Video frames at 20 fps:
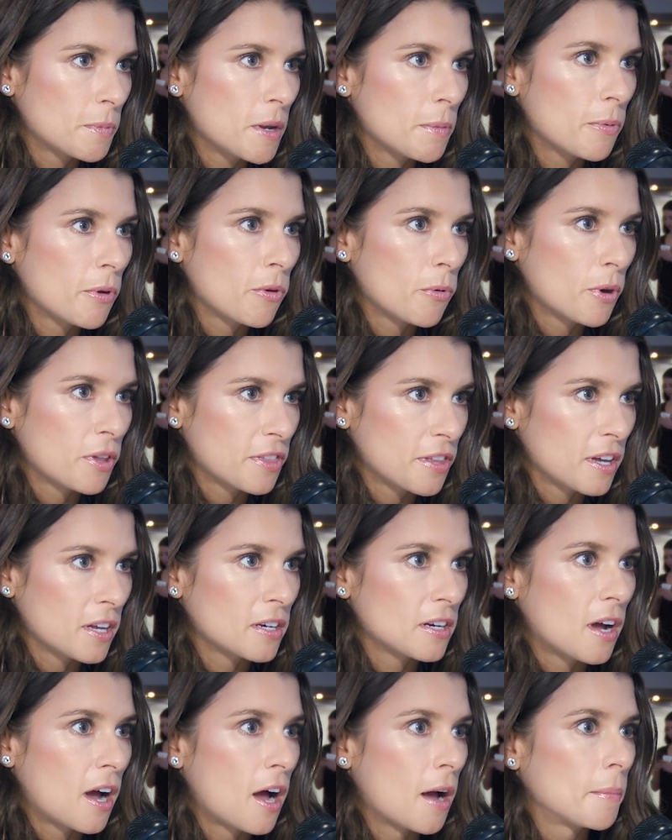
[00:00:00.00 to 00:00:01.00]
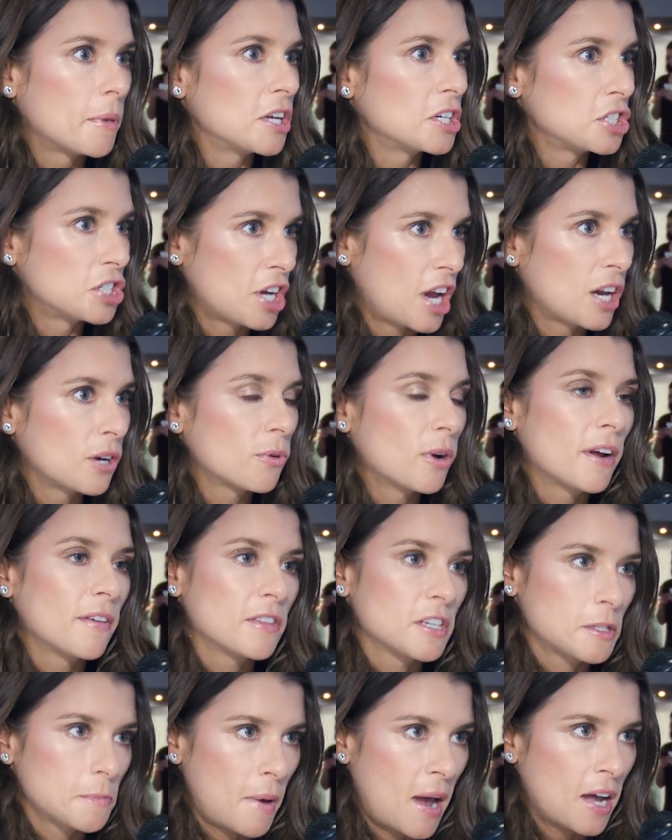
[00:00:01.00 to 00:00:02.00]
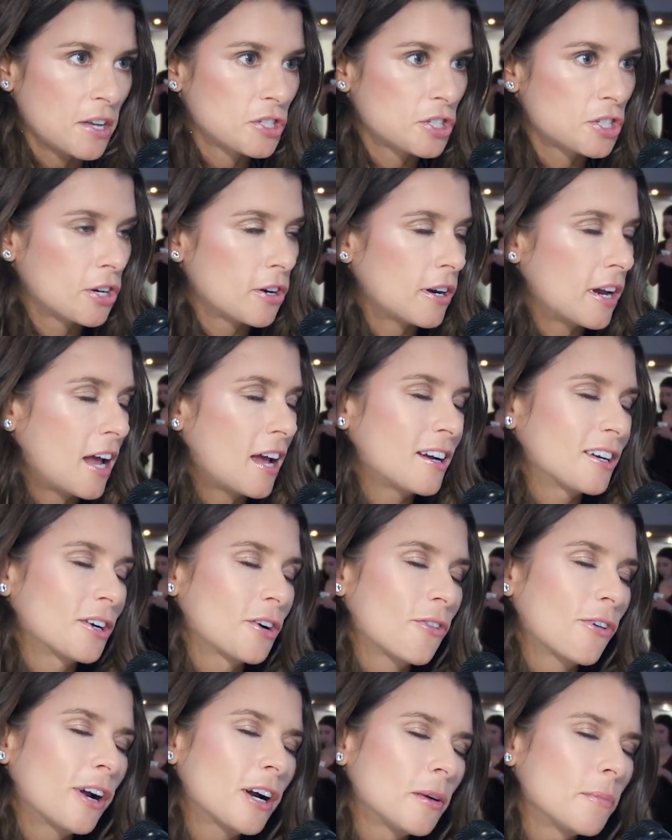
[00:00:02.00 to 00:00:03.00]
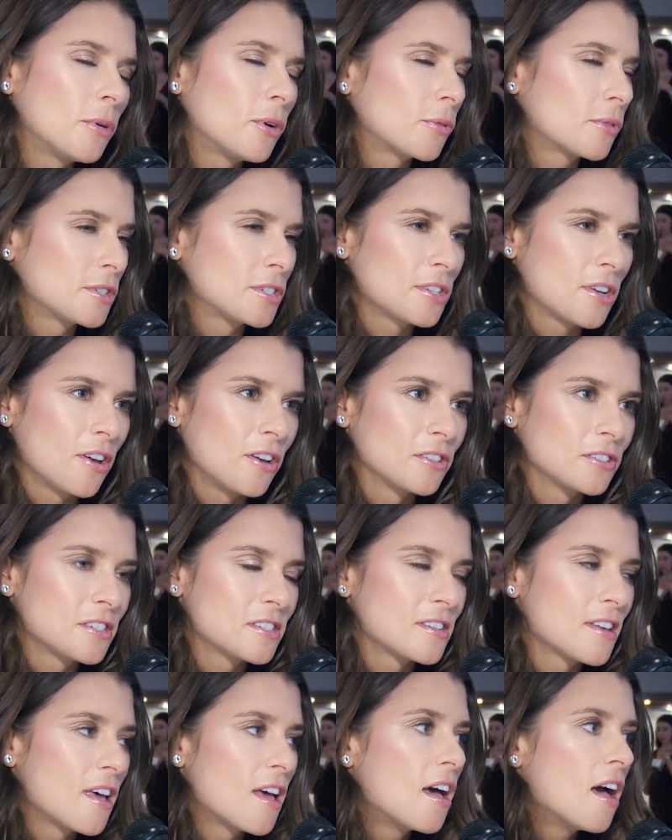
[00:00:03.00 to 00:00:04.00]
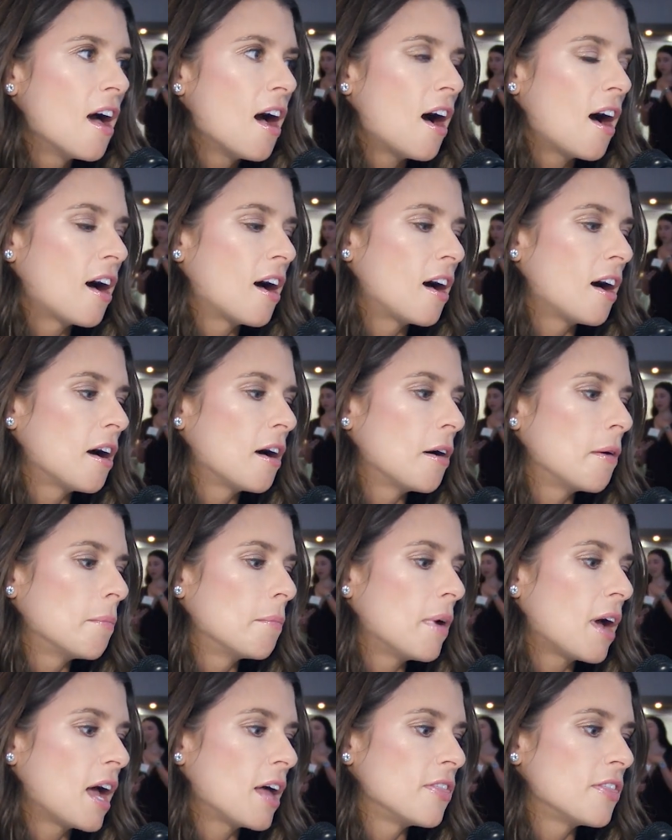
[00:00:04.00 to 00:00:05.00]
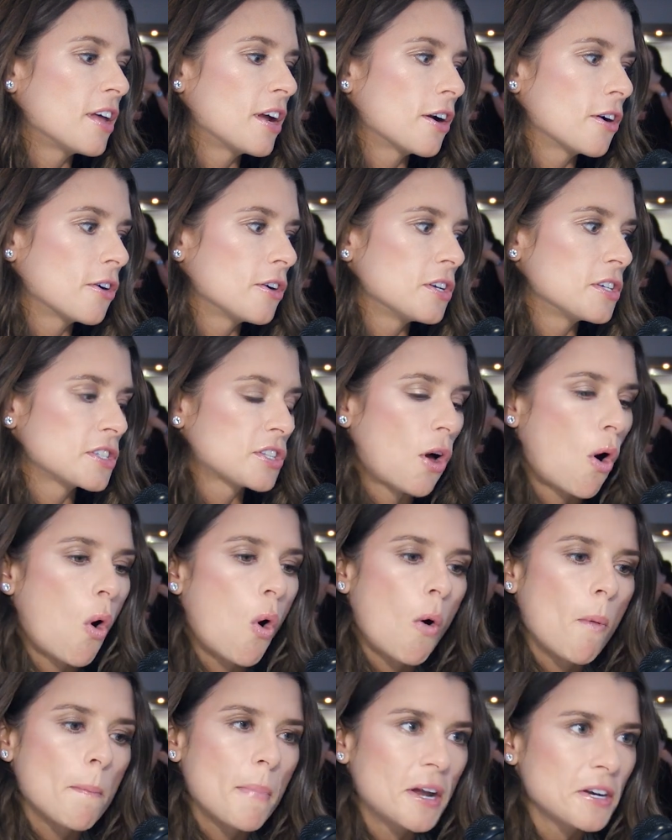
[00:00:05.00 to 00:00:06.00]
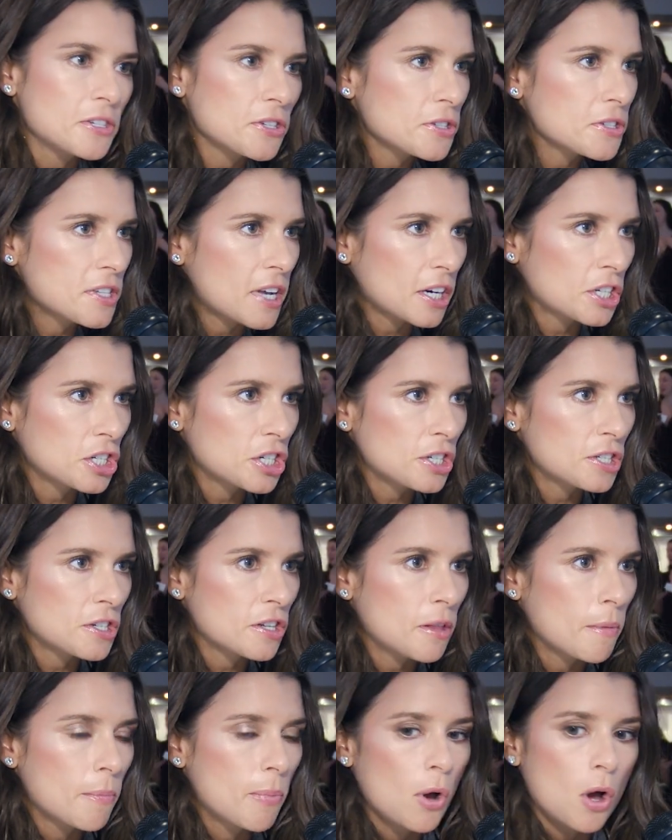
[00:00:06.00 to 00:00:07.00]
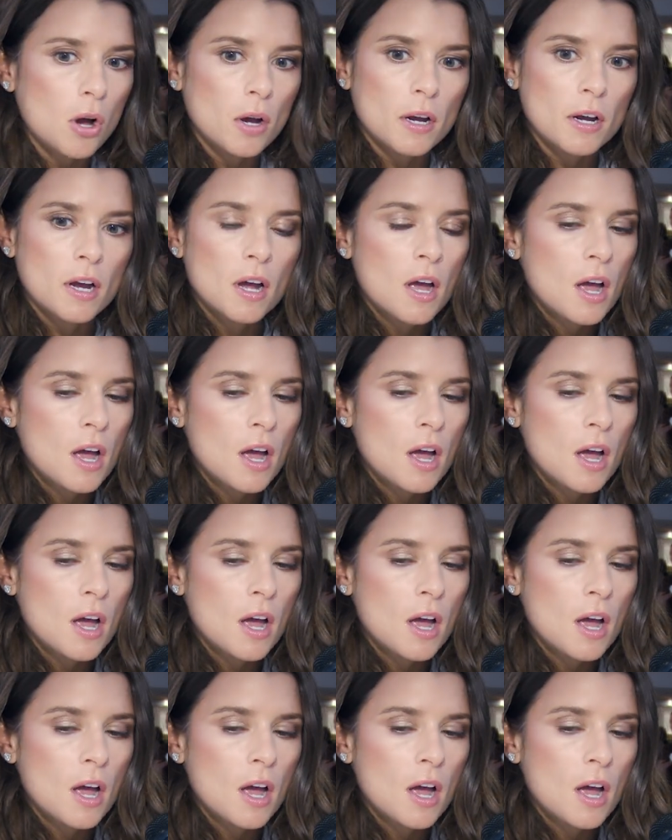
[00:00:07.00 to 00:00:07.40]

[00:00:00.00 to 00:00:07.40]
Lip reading: people with it in January of this past year and had incredible results. And there is a whole mental section to the book.